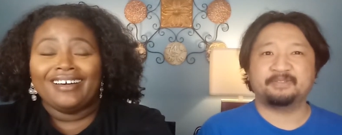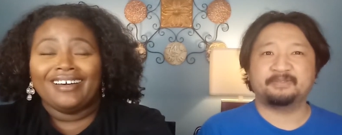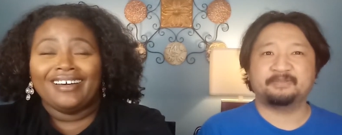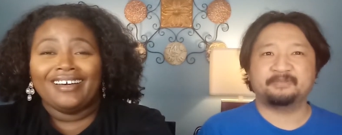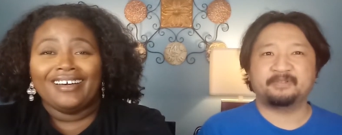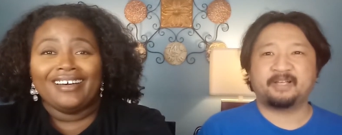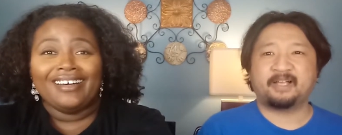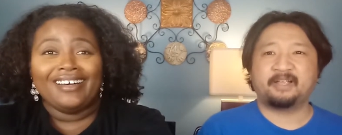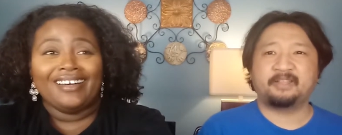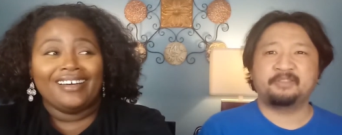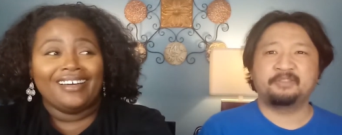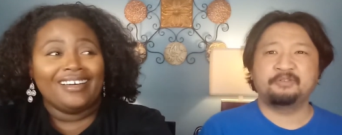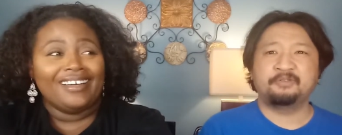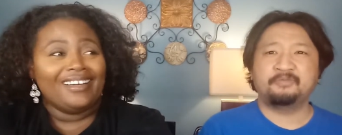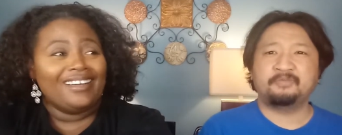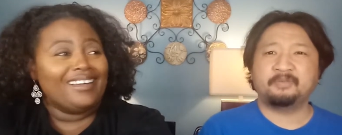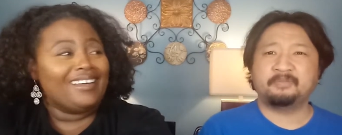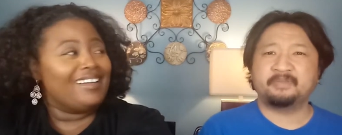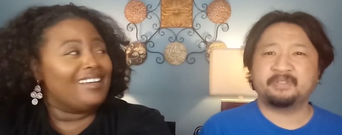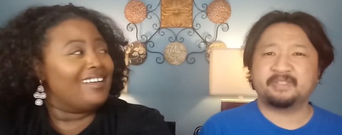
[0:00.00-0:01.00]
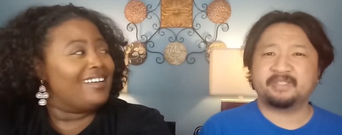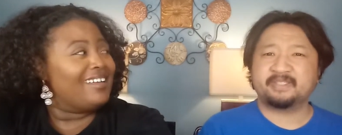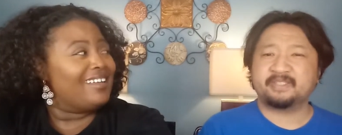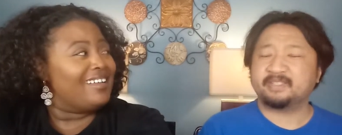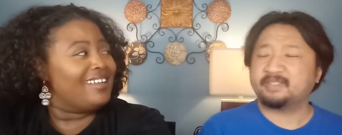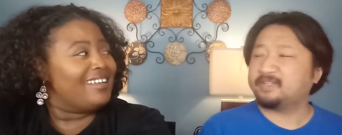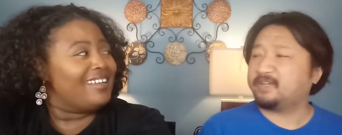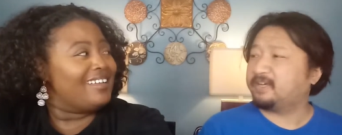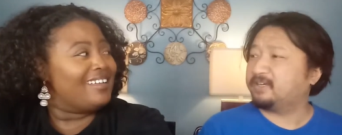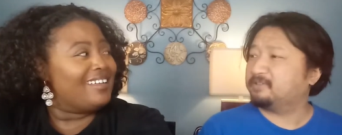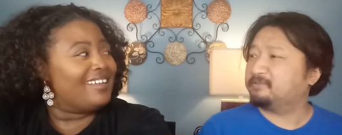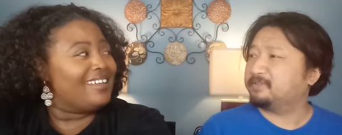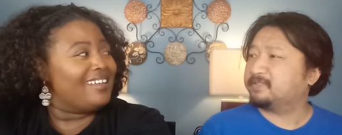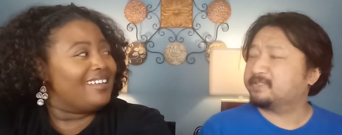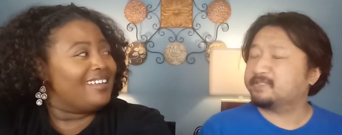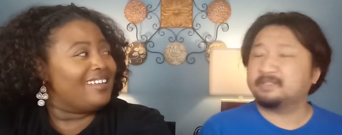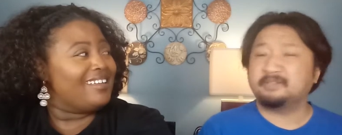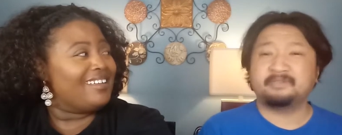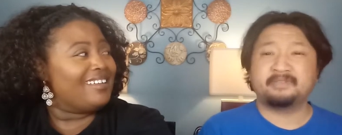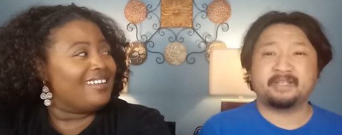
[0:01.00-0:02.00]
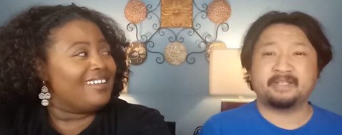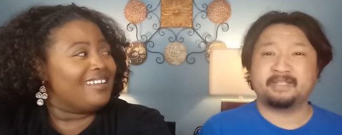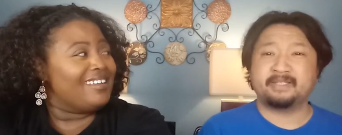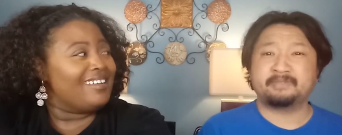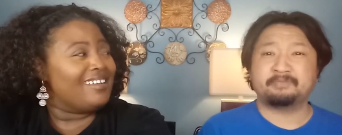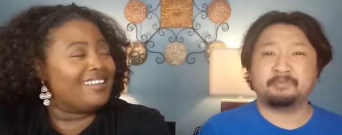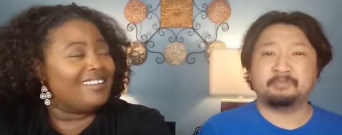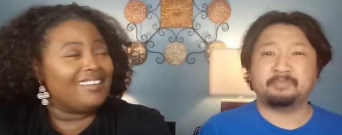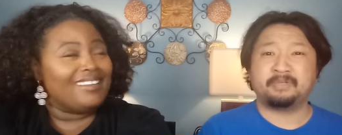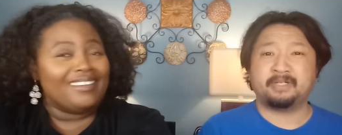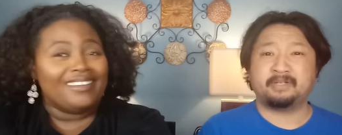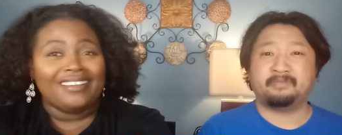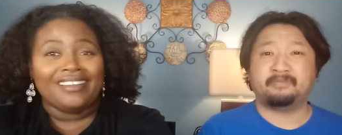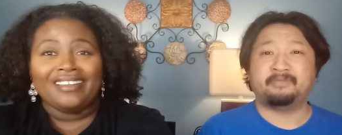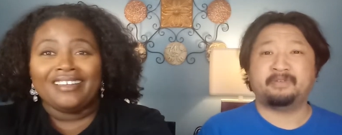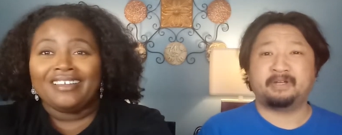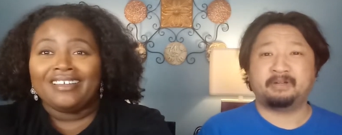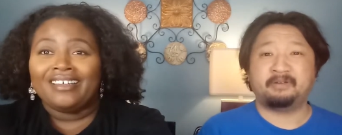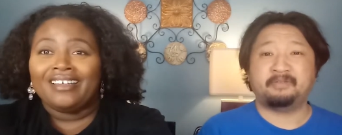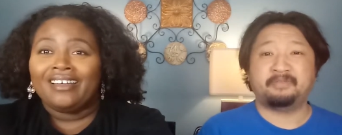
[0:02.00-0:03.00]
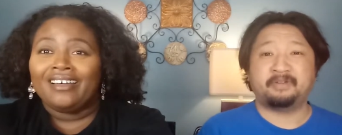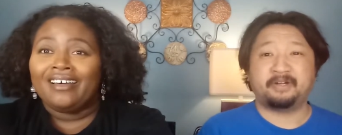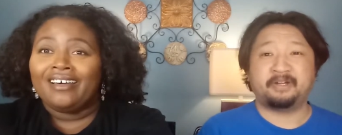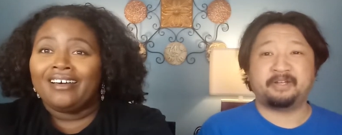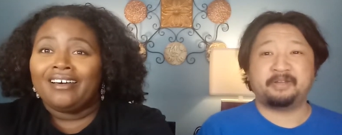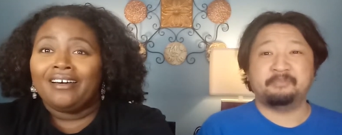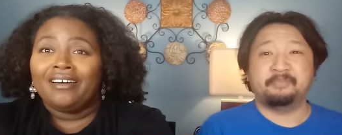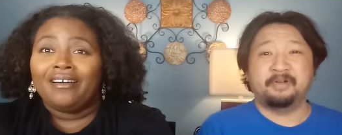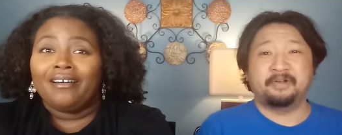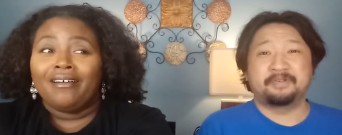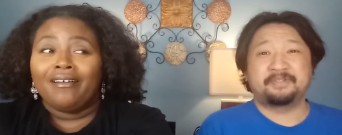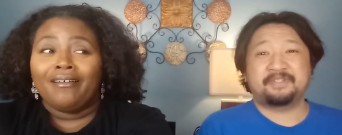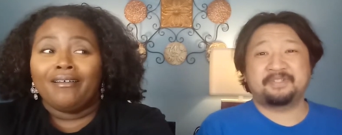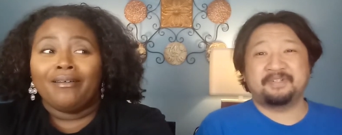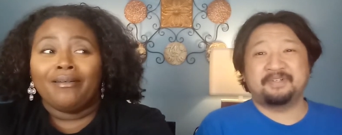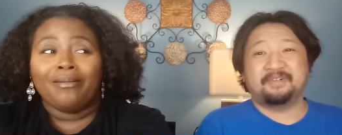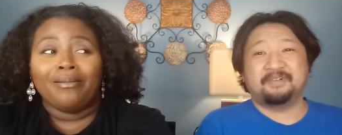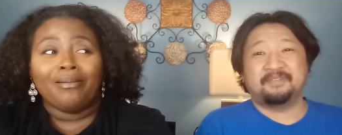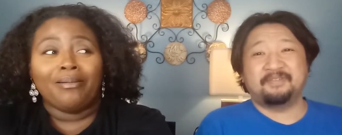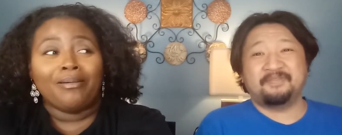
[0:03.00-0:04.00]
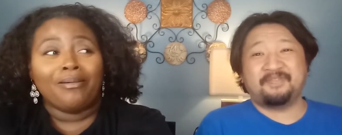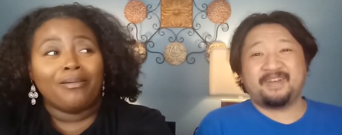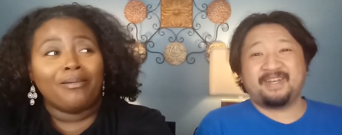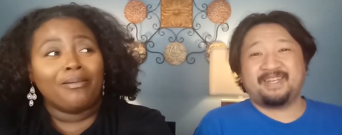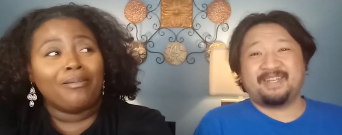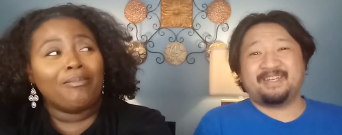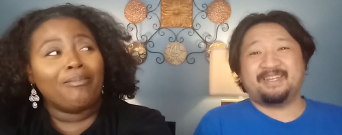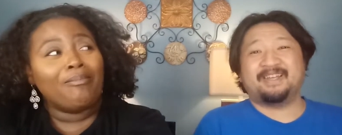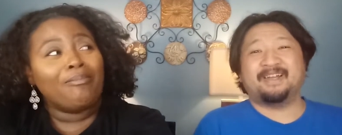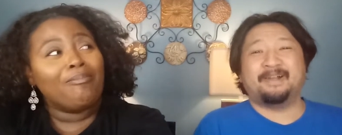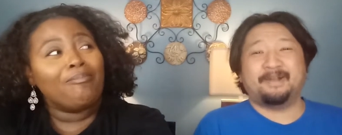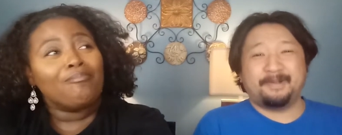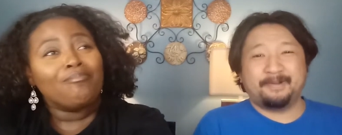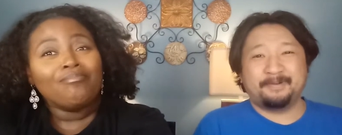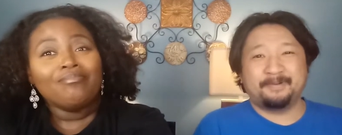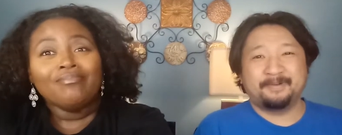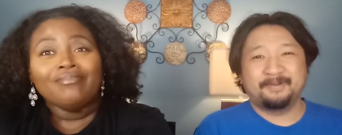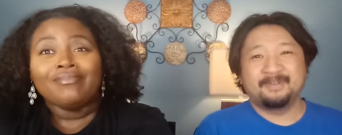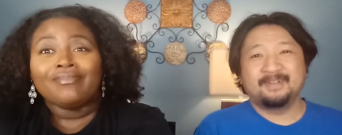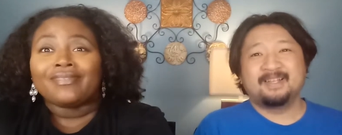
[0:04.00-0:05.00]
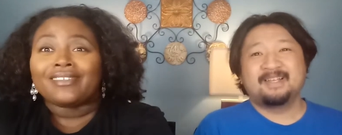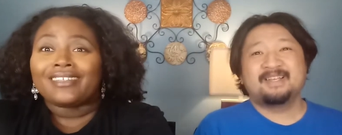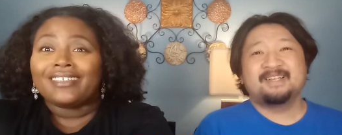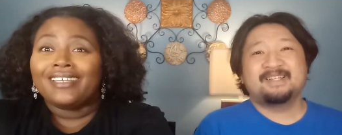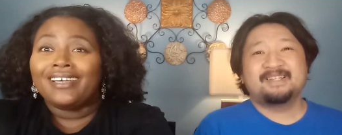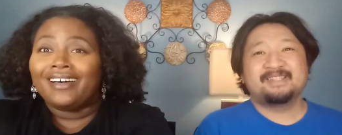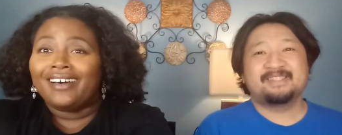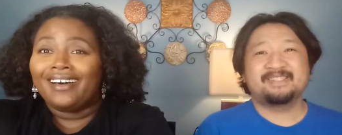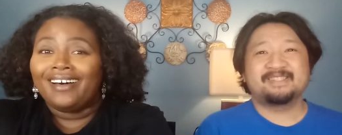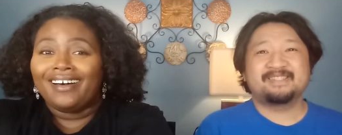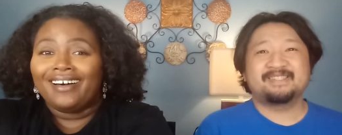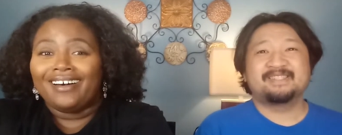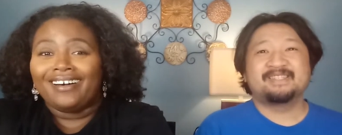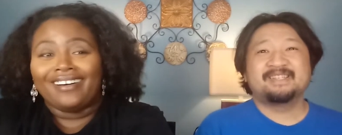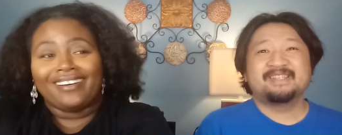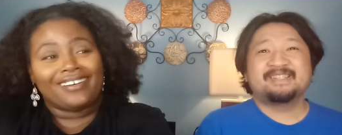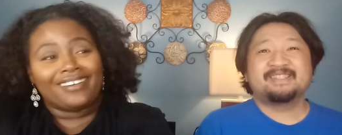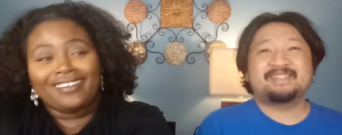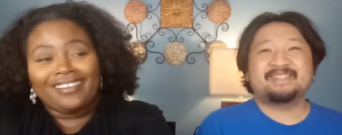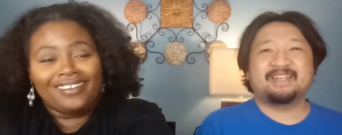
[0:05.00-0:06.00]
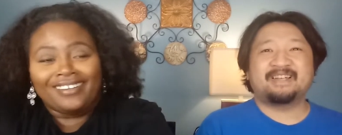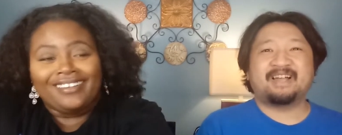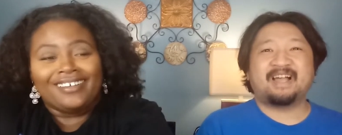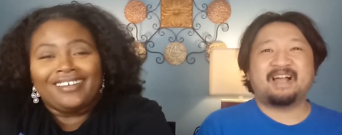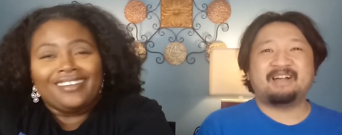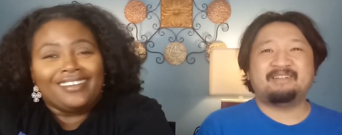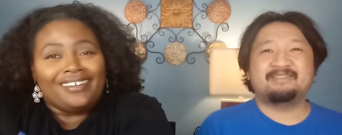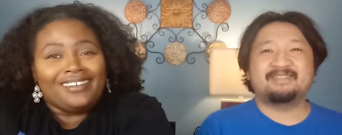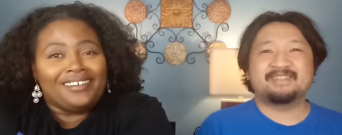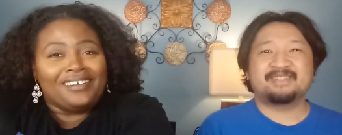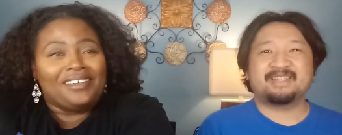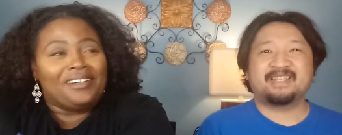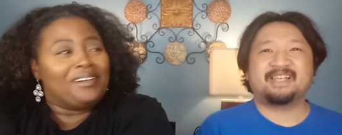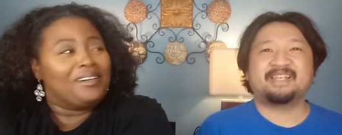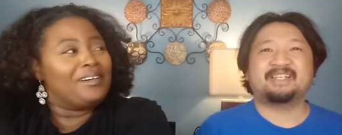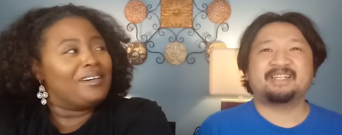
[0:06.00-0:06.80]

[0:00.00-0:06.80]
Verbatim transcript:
Speaker 1: to, I knew from the, just the title itself that this would be a very, very emotional video. No. So I was